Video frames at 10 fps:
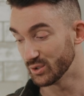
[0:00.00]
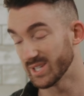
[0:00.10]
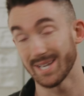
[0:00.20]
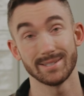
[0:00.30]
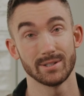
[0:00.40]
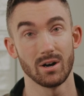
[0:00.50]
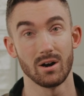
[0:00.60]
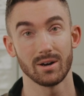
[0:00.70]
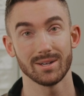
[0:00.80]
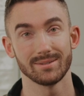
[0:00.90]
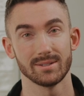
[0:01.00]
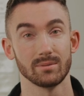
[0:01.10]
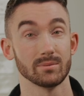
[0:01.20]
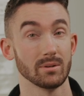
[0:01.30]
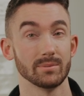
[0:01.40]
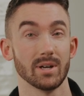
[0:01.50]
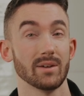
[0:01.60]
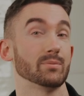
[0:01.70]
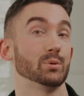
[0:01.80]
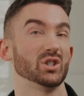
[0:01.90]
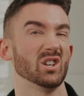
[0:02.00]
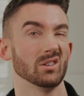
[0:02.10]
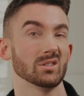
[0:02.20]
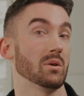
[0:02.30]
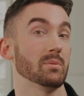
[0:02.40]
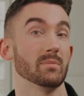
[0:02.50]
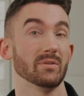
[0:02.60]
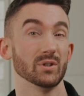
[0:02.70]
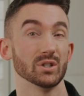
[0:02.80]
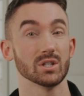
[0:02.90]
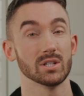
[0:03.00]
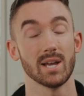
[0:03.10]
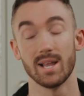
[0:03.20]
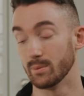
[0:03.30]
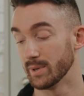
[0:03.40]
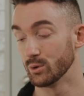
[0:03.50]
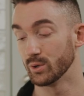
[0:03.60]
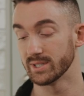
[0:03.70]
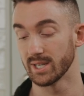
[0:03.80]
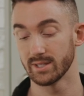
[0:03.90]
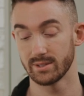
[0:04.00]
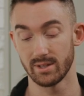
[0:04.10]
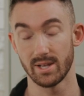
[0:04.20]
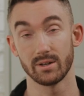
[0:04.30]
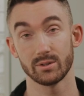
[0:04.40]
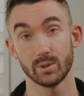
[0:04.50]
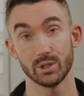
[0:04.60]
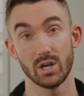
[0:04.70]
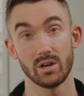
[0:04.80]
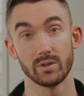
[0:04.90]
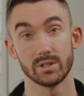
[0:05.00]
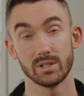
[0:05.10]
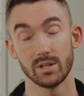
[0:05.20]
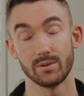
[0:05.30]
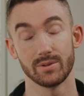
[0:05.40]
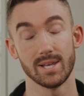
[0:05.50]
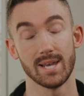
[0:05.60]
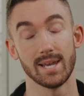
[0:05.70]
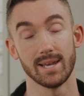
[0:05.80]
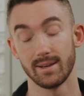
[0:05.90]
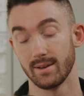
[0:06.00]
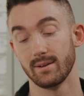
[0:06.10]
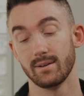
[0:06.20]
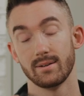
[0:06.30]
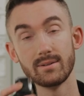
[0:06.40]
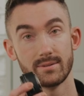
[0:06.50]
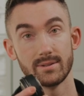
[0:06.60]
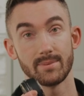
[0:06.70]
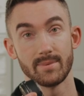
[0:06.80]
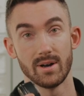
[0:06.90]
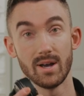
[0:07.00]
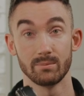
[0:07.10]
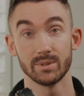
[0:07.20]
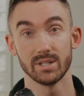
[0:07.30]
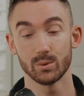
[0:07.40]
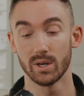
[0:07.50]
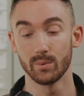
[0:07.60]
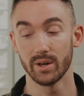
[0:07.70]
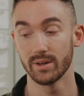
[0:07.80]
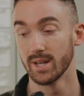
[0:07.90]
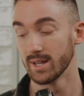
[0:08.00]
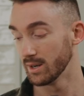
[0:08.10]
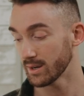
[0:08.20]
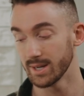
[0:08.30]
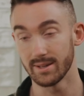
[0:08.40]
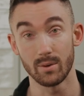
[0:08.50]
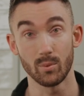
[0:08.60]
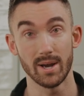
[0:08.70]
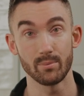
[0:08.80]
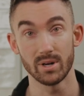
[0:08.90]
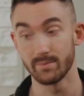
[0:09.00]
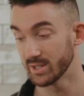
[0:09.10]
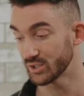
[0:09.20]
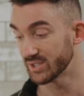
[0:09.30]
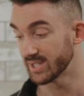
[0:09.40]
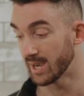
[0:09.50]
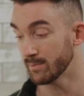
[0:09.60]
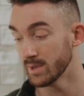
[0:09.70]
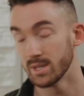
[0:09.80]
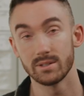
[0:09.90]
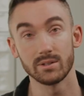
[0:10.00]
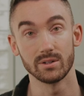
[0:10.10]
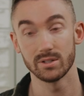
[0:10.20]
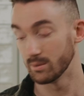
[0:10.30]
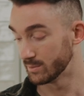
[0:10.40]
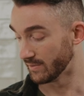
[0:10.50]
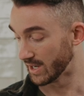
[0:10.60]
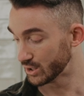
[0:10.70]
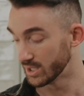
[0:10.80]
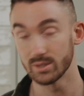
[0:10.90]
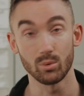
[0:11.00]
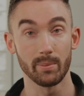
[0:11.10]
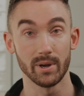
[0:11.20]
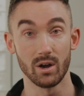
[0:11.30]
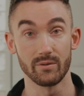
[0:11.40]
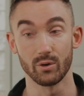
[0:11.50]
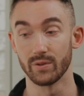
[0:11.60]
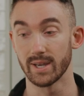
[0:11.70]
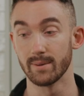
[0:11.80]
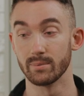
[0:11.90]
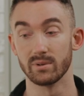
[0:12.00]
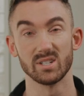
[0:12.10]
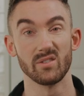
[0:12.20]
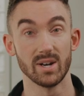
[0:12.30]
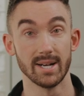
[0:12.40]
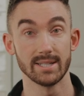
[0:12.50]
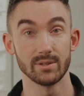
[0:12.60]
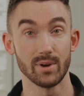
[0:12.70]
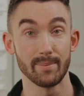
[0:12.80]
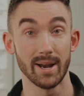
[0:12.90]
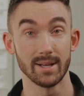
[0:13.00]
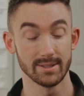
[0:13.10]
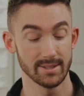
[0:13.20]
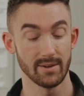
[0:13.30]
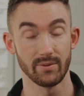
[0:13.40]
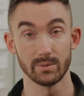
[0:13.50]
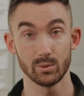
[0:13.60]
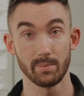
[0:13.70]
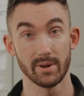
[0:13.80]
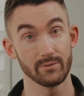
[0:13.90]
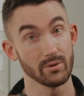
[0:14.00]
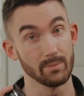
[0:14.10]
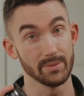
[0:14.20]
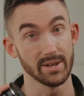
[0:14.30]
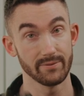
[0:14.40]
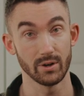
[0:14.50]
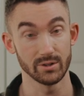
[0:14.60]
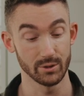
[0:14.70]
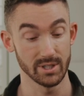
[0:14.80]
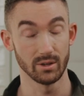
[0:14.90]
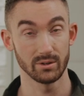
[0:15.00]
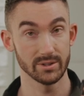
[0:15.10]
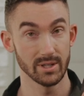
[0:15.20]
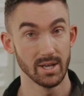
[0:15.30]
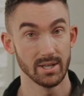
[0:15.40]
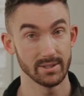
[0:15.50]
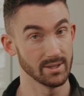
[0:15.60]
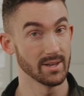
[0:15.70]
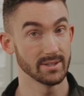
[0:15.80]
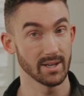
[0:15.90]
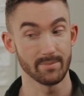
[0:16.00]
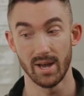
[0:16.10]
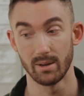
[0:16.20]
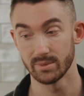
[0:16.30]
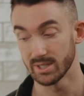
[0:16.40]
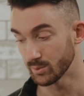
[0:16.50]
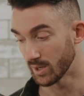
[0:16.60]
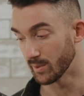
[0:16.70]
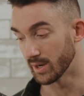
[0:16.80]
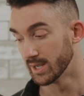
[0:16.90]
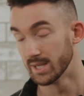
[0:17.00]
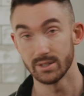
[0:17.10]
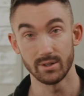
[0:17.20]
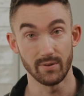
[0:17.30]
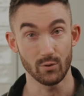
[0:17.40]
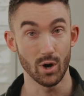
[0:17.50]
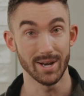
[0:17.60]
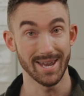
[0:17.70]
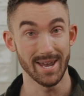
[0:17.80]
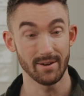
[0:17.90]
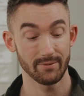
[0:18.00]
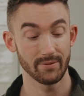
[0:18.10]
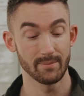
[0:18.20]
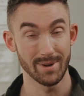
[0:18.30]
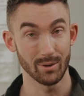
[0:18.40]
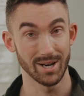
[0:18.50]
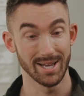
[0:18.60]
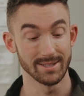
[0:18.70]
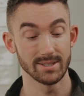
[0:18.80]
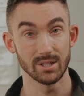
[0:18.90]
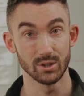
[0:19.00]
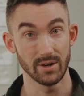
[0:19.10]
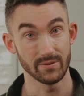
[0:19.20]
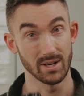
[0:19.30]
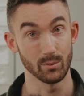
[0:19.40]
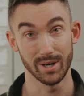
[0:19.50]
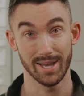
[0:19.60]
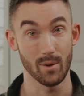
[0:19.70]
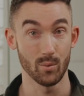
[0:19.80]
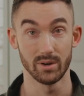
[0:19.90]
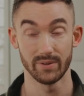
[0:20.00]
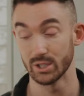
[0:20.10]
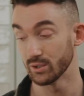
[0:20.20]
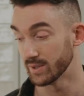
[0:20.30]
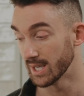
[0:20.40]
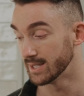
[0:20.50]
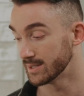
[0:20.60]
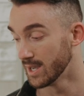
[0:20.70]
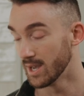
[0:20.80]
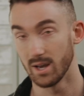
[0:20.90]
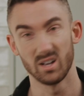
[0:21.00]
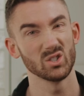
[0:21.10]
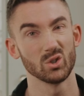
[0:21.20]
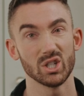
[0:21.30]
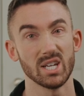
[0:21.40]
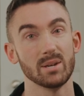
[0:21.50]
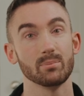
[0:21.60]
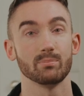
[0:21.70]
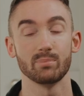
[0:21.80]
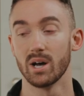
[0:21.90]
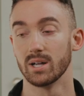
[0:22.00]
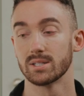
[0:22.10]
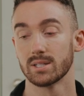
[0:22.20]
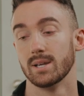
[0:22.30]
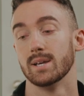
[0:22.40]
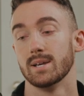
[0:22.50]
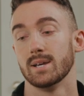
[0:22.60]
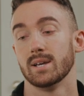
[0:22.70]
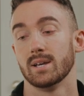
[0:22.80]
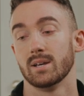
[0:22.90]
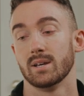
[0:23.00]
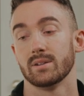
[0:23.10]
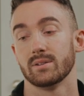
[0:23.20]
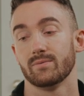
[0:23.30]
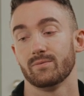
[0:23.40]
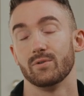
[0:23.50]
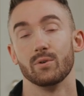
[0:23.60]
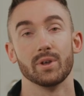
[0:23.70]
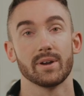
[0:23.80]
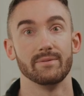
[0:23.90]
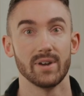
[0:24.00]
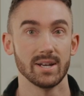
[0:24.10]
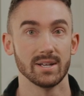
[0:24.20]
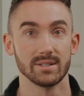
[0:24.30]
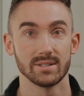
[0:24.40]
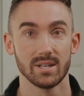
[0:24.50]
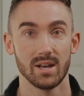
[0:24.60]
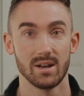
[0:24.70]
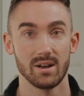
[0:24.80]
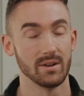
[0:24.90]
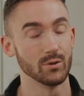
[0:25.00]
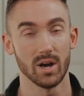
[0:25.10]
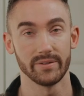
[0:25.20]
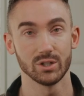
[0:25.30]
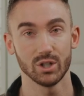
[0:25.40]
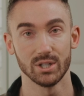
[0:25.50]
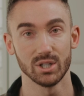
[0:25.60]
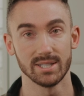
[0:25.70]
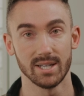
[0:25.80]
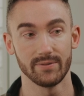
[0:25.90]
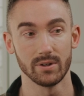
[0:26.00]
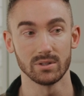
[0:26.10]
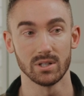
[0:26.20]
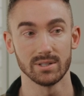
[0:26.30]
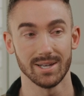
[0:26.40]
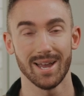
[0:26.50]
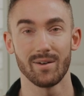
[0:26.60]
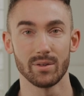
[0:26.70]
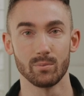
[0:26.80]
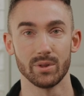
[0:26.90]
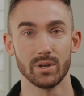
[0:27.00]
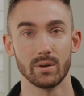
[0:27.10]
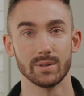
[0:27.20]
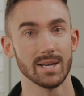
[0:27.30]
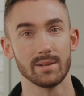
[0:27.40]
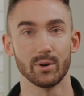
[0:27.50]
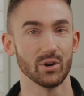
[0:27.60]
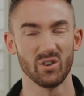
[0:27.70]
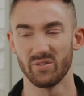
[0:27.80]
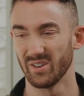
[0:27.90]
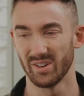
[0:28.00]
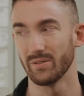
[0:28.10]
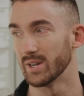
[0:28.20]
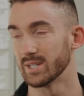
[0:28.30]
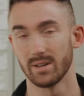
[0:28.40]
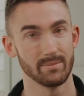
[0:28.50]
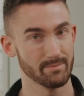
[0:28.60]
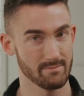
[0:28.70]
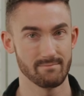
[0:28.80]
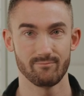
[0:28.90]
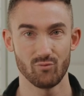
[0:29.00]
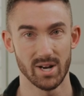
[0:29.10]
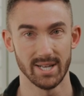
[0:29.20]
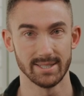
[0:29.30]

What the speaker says: soon as it gets dark, sometimes I have to push the ISO up and my footage can get a little bit noisy. So then I switch it over to the Sigma MC21. Luckily they weigh pretty much the same, so in terms of actually swapping over on the gimbal, I don't really need to rebalance if I'm swapping from the Photodiox to the Sigma MC21. So if you've got an EF mount lens, you definitely want to get one of each of these. It's not cheap, but for the convenience of not having to change ND filters and carry them with you and take them on and off, I find it really